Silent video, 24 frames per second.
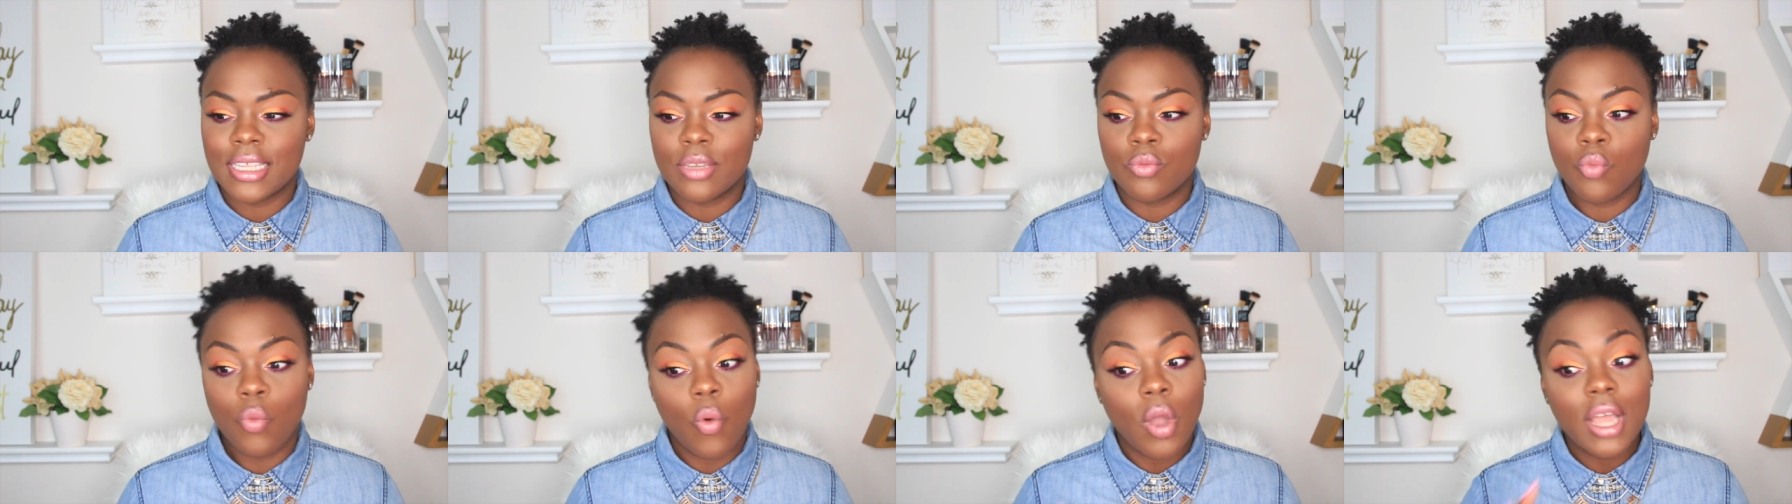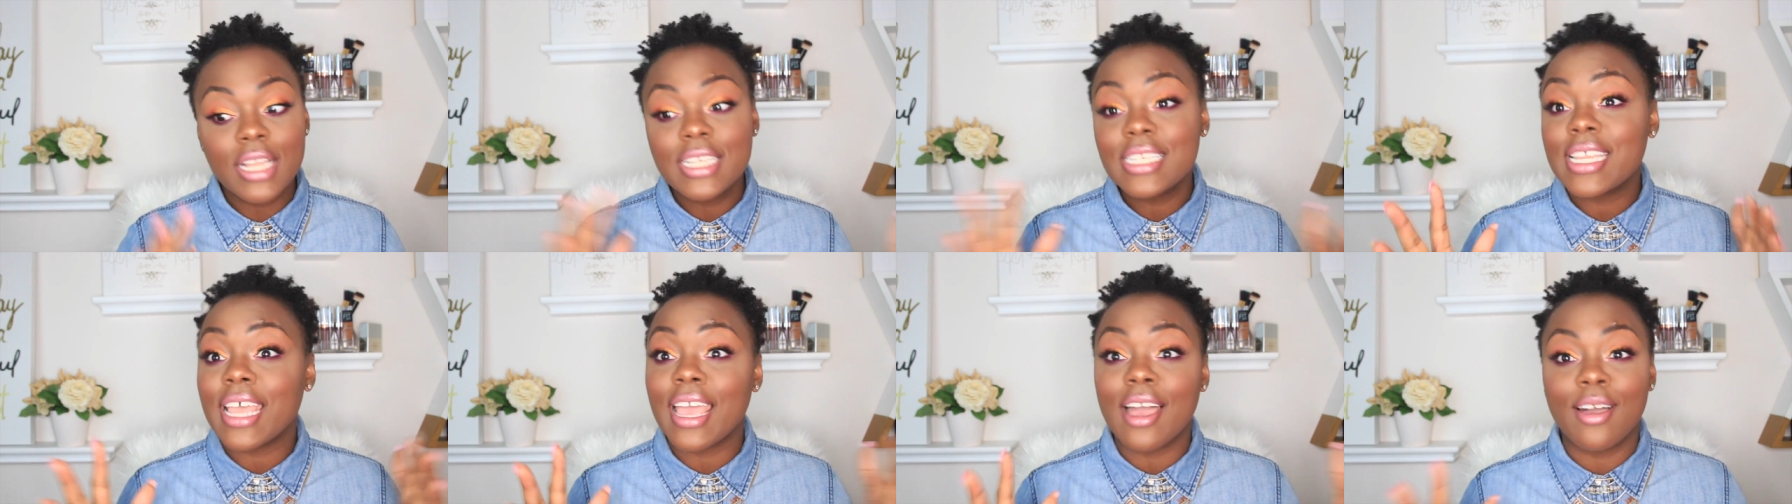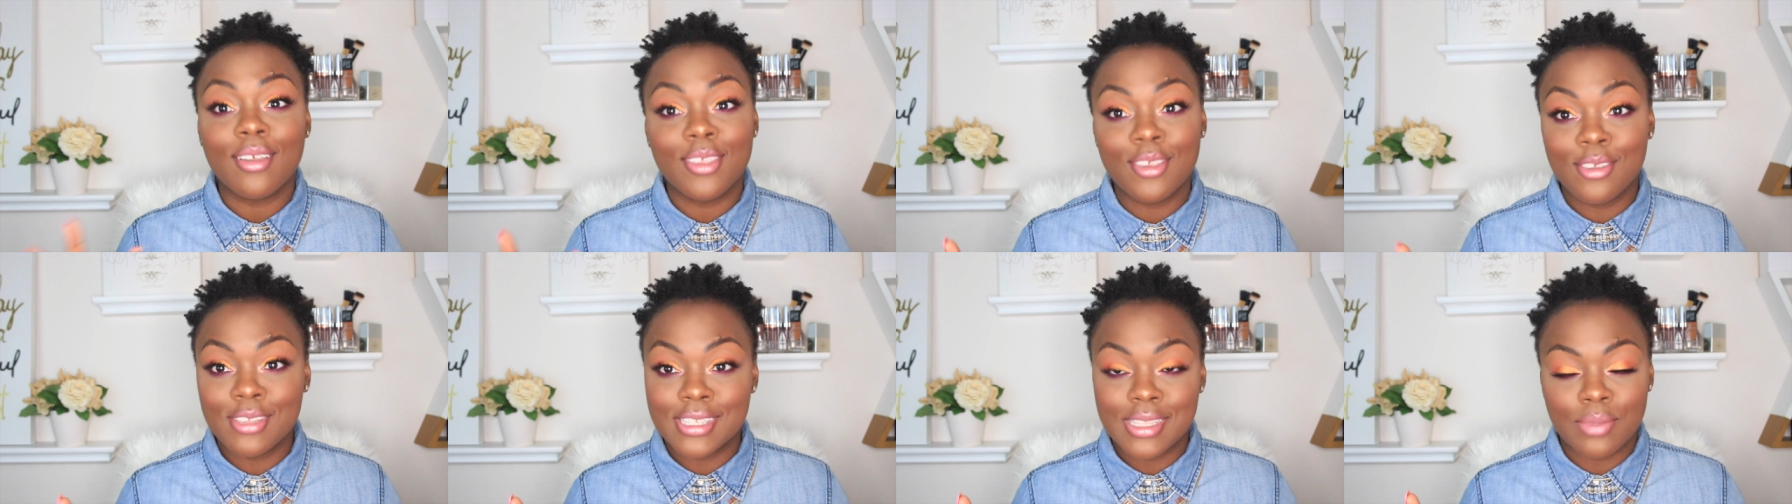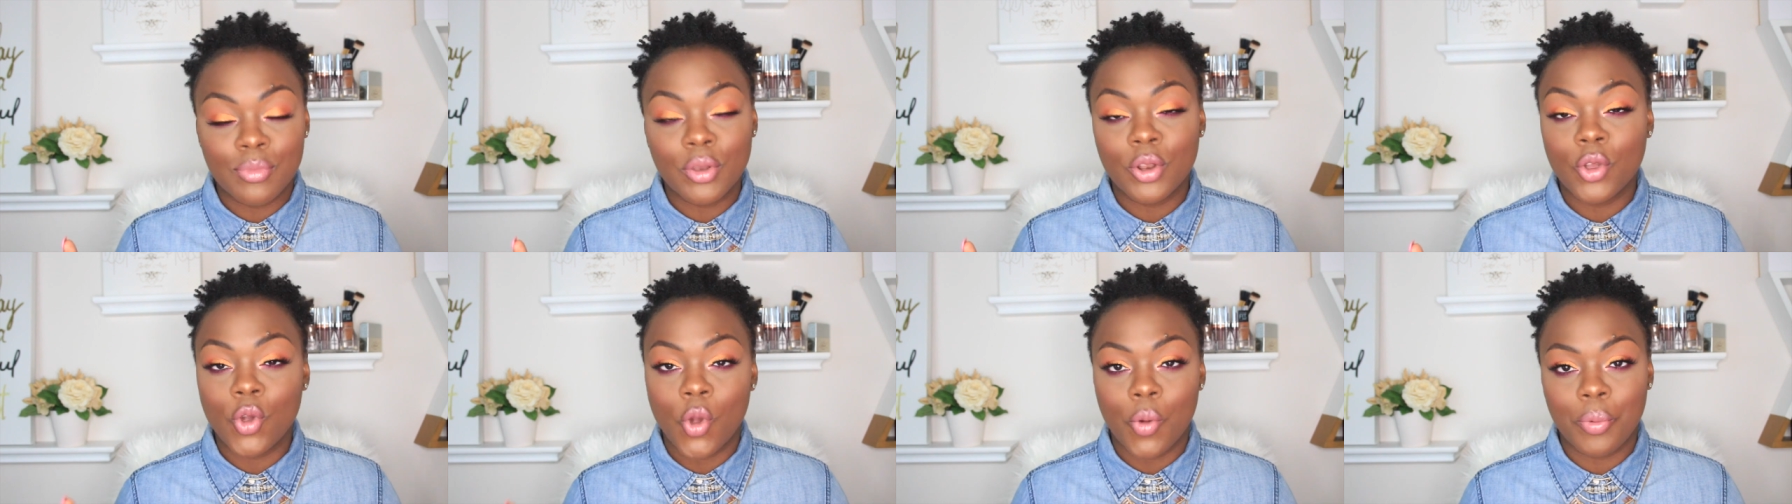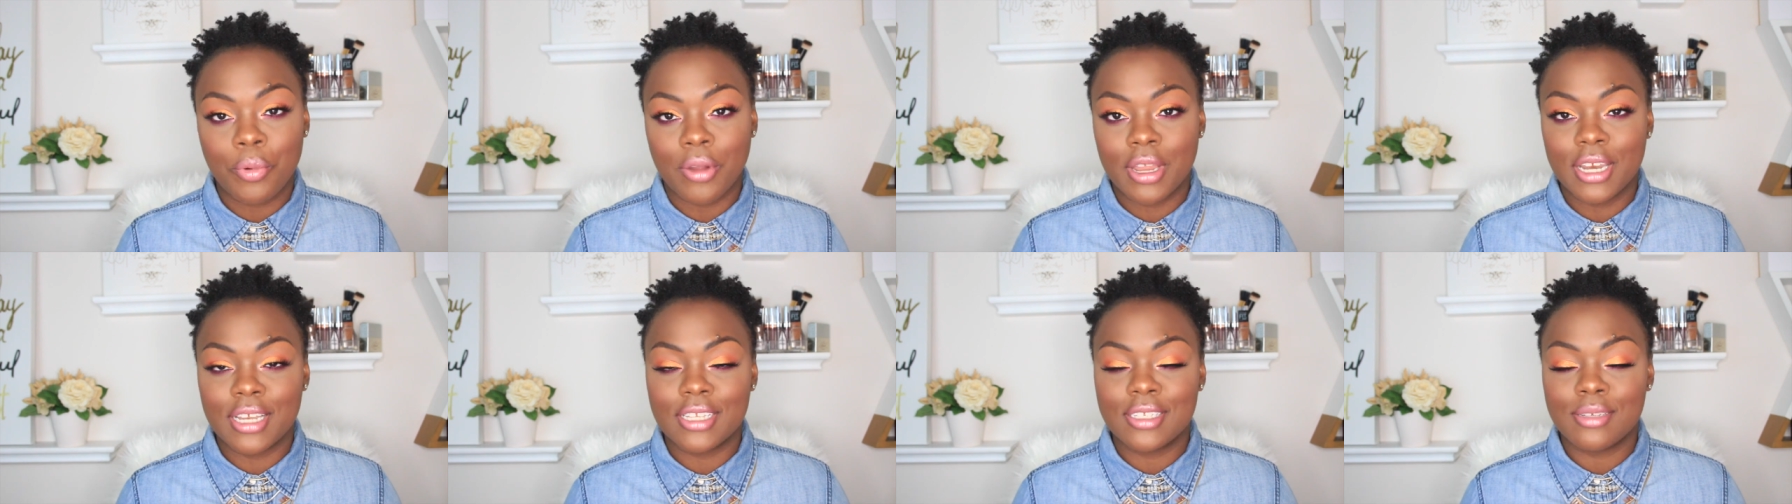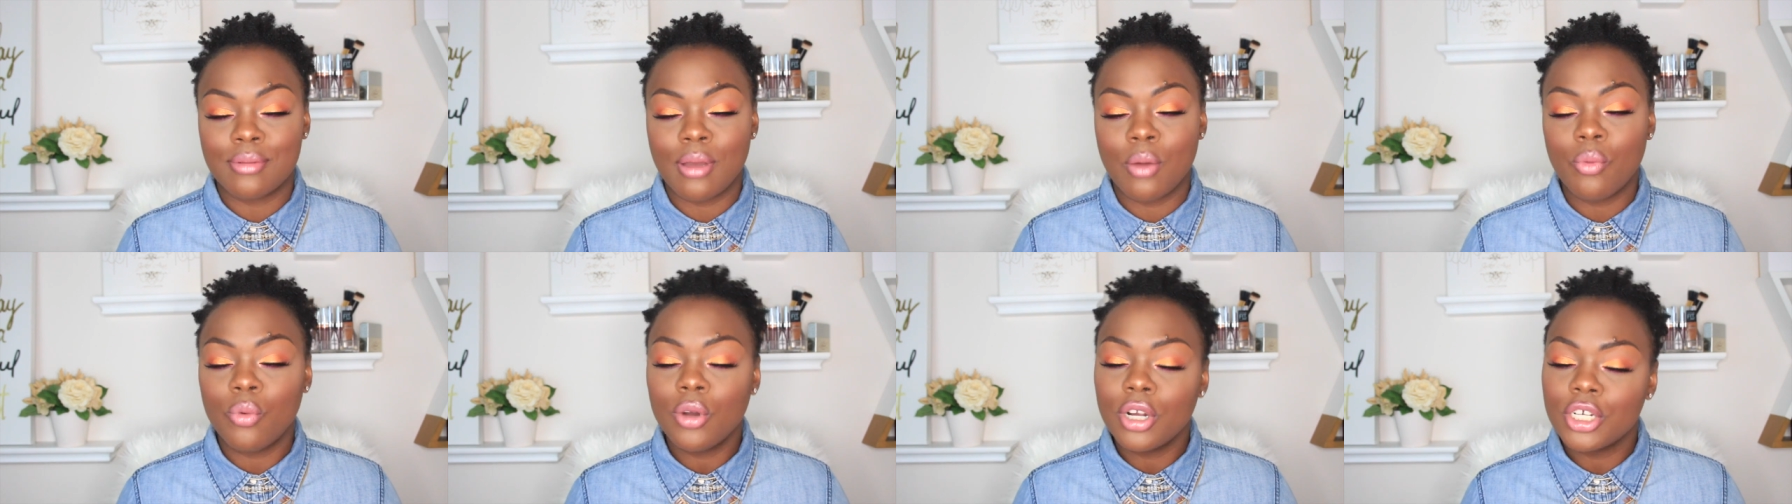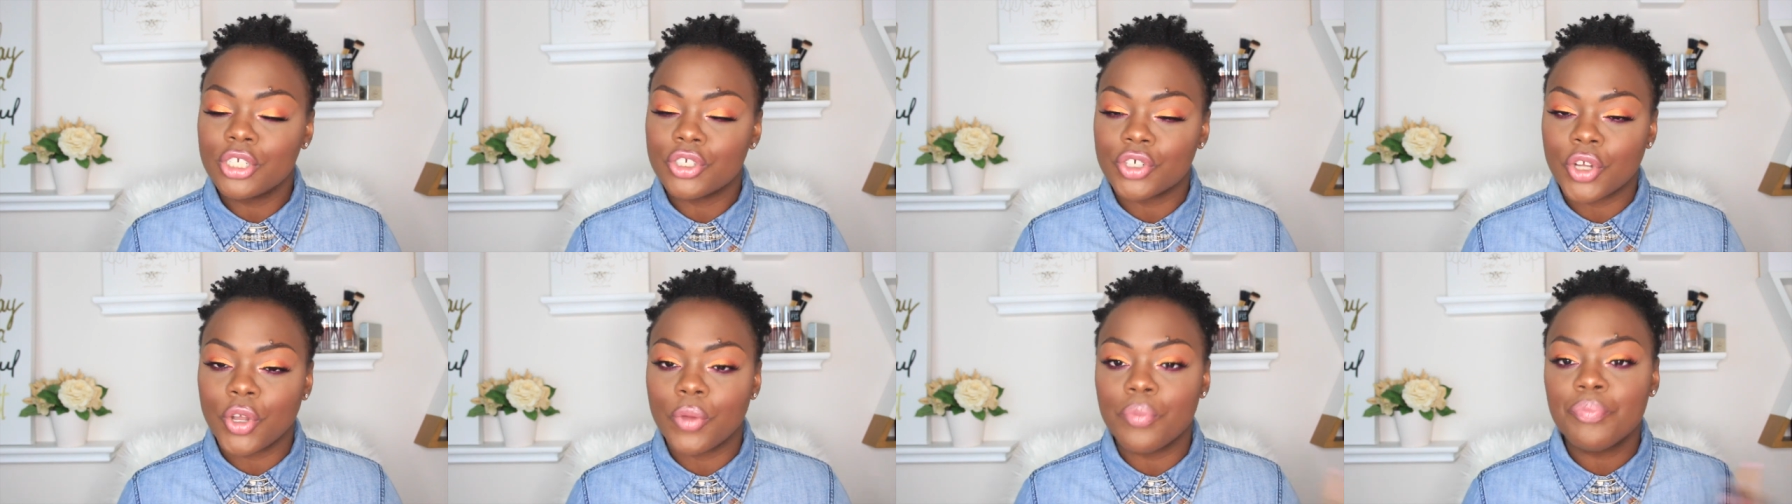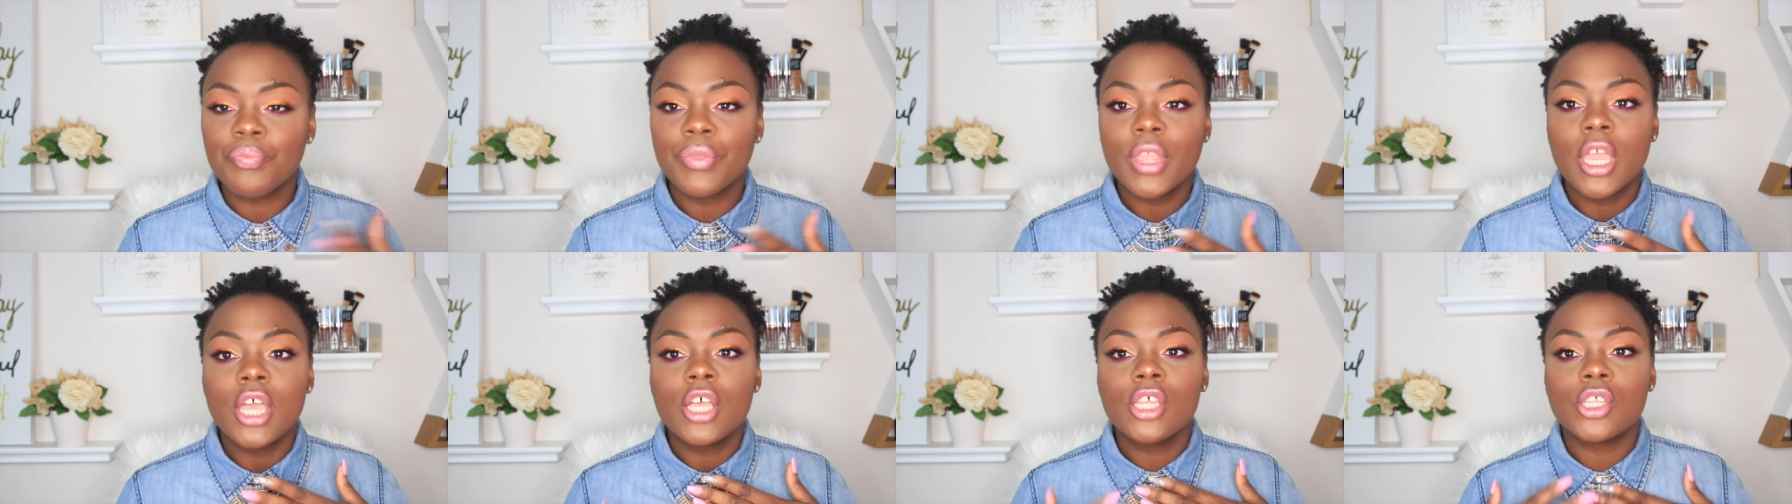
and one day I'll use them and incorporate it into my wardrobe.